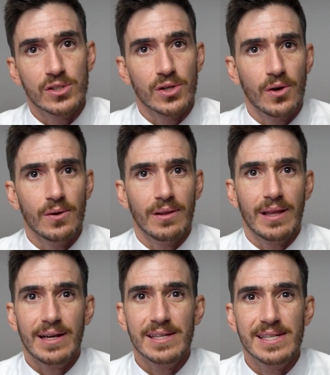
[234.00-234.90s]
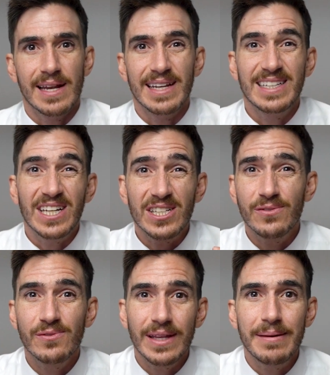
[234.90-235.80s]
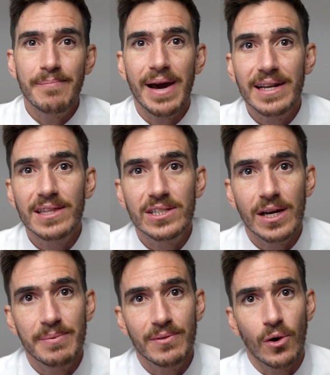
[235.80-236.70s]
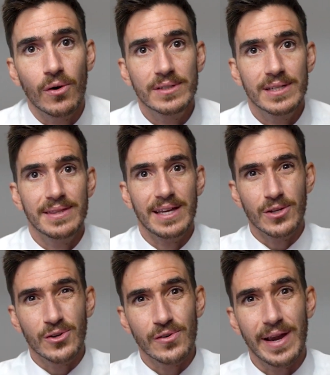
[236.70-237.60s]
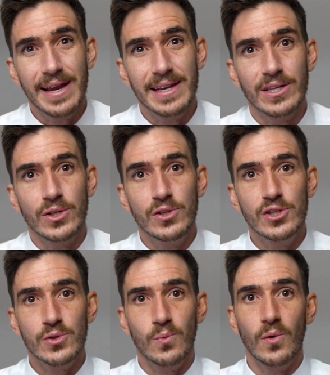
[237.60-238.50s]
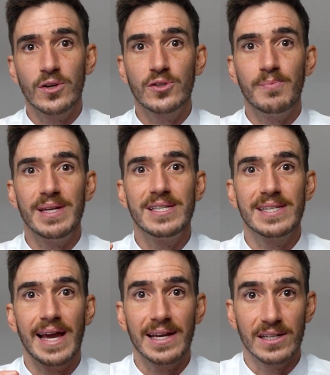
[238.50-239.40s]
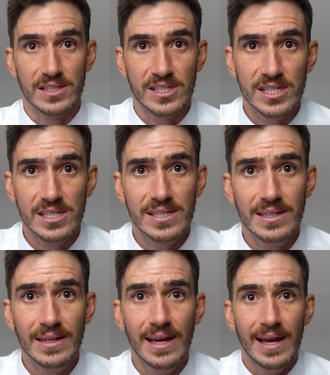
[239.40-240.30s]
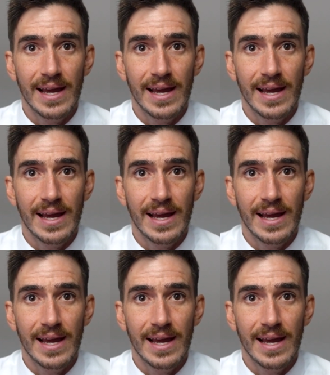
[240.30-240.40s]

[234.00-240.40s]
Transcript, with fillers: So like I said, it doesn't really matter the type of content that you're creating. You just want to be staying consistent